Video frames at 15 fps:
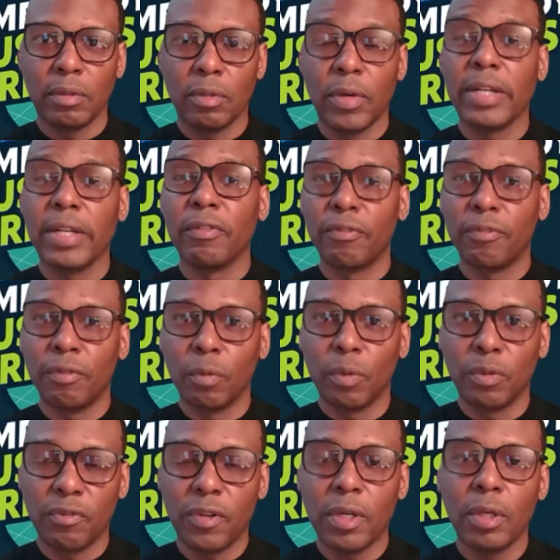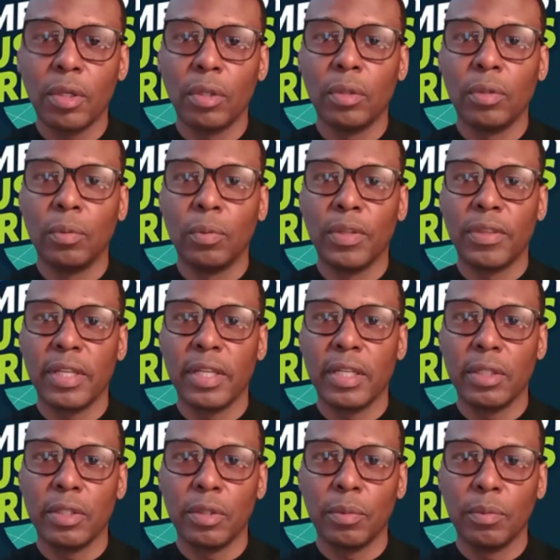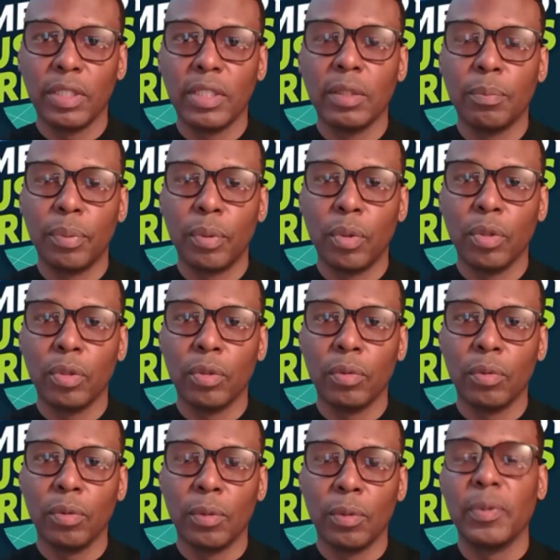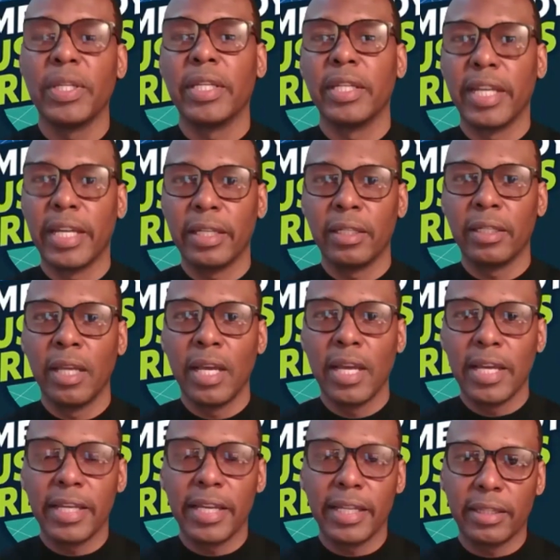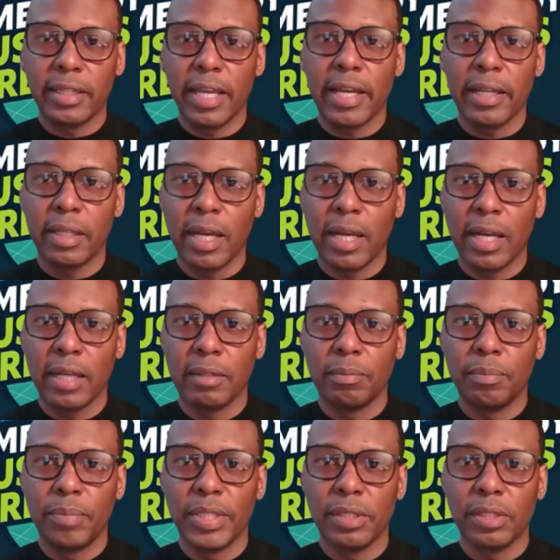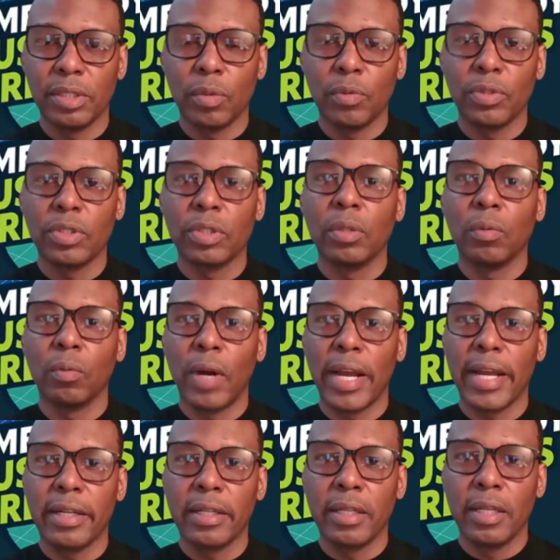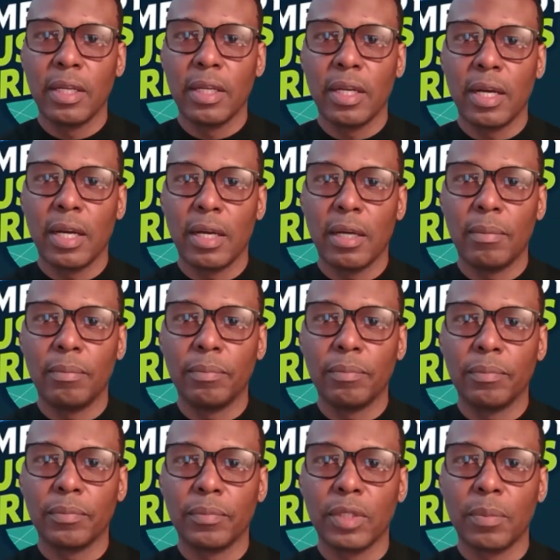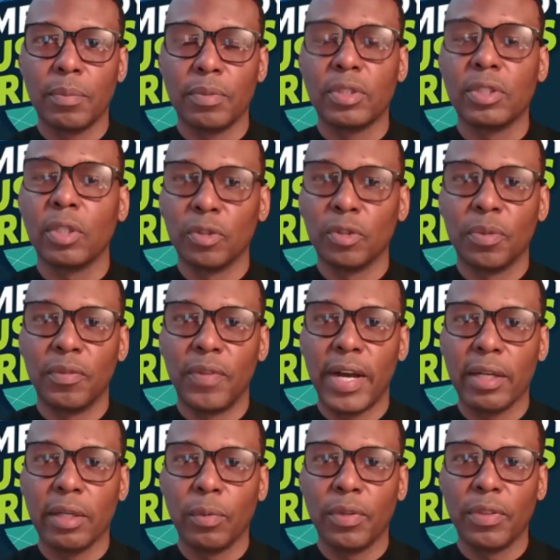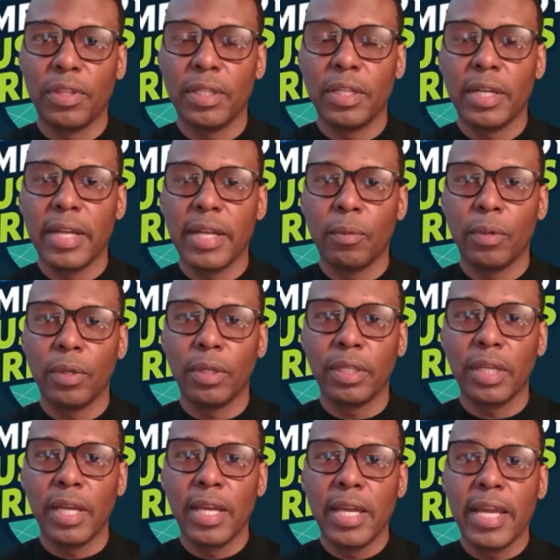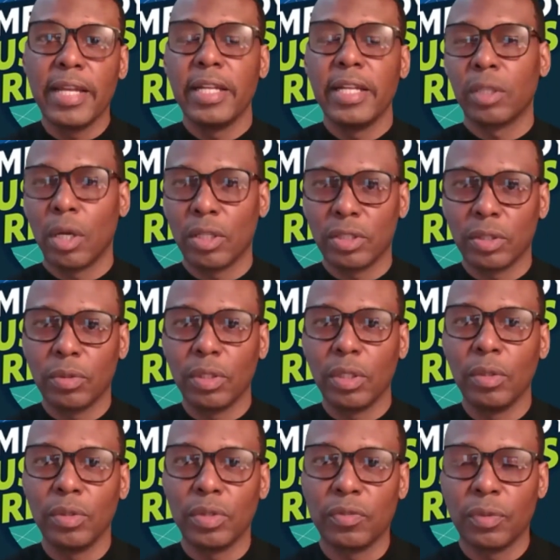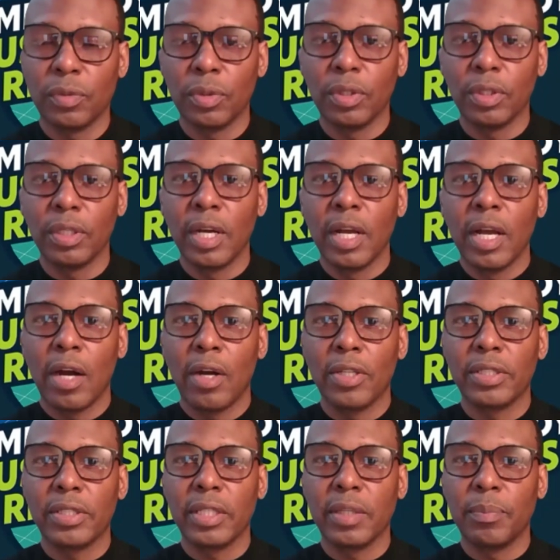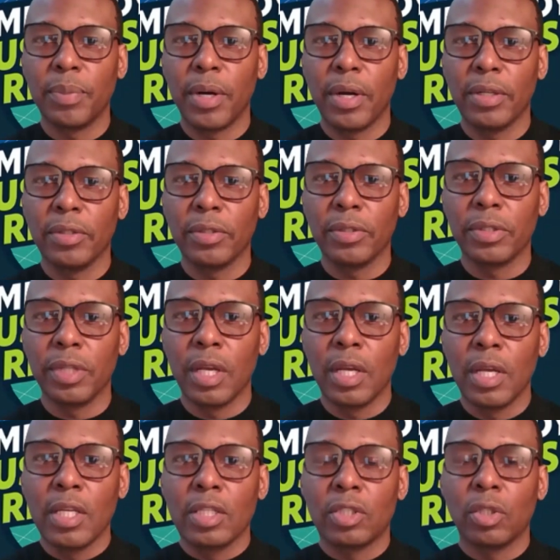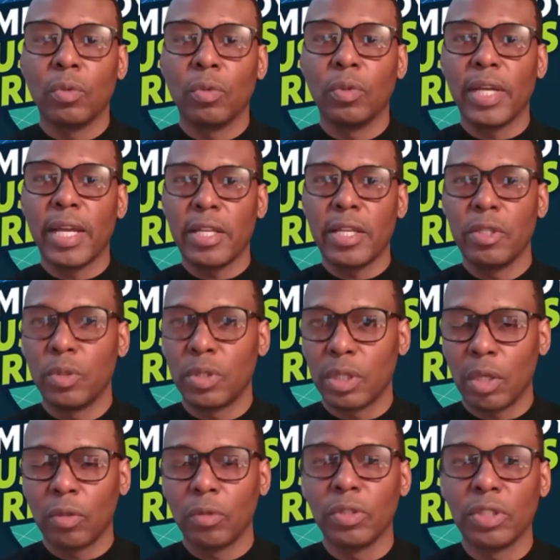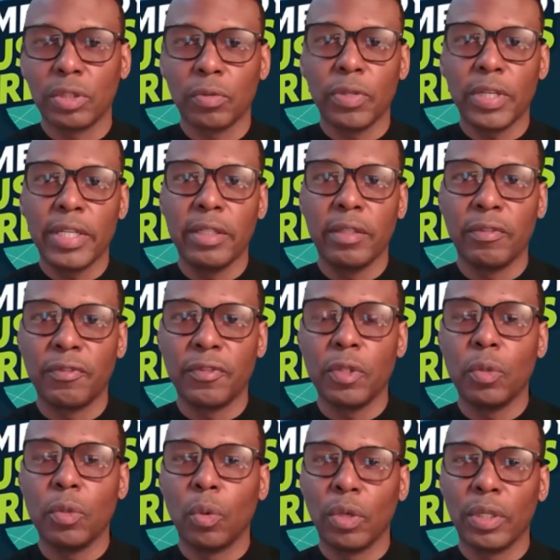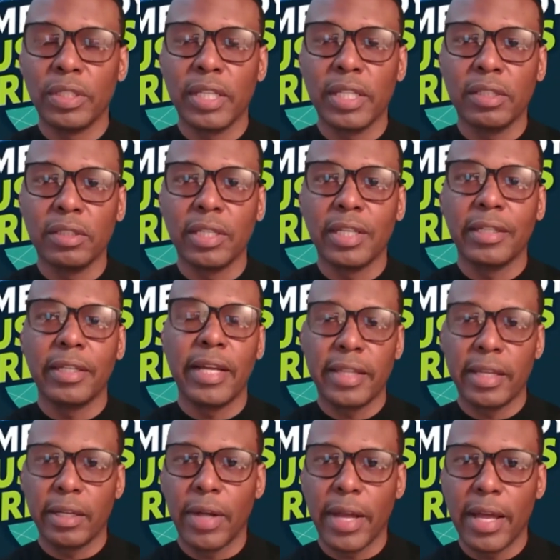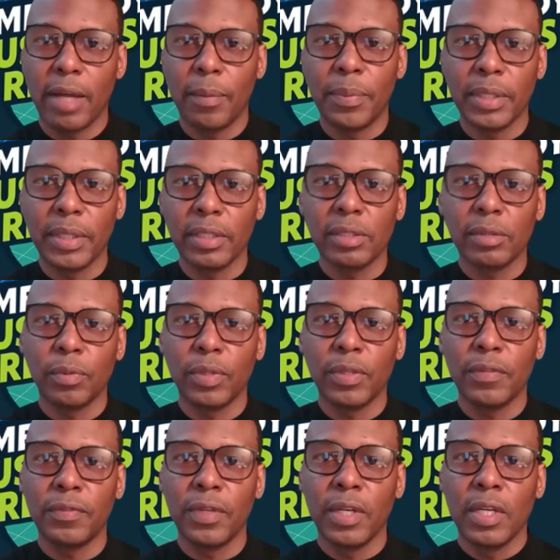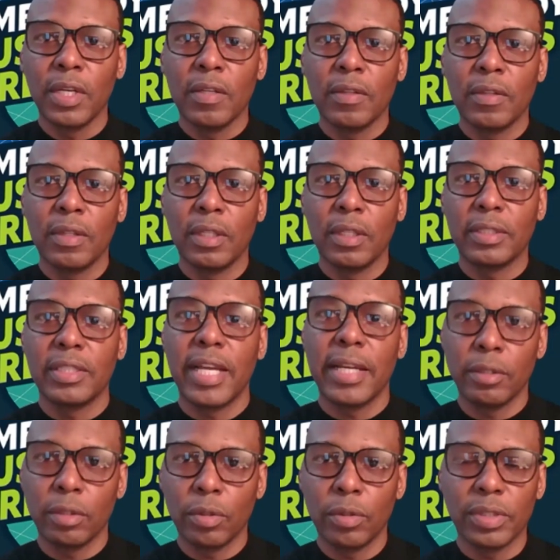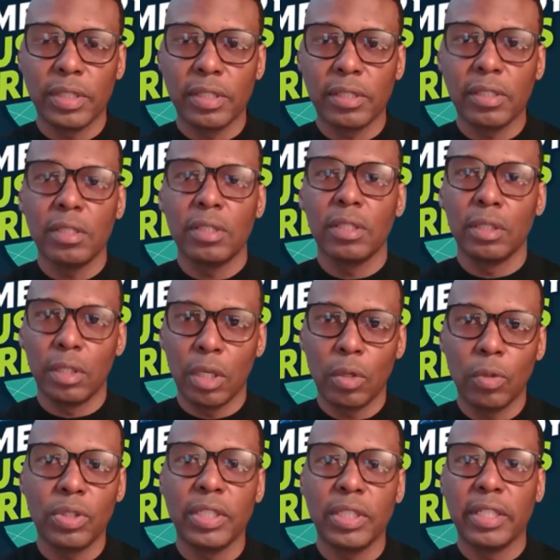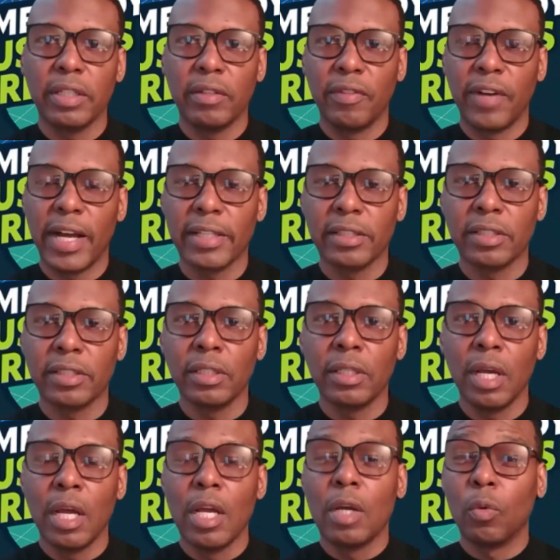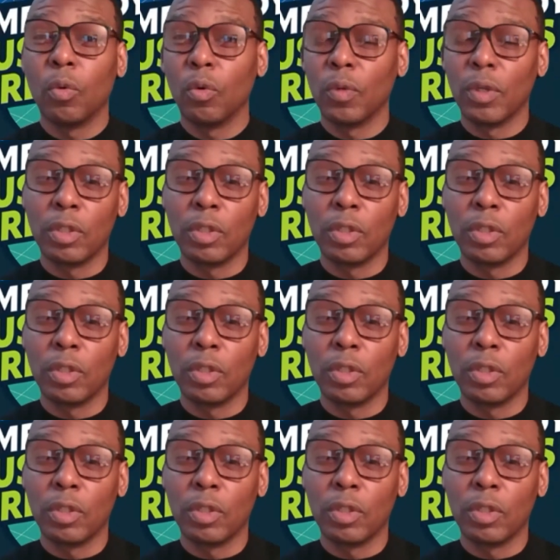create a referral in the portal where we can get that business owner to the right um, service provider within the network. And this also goes for our city partners. So you saw on the screen a few organizations that are helping us with technical assistance and coaching and advising. We're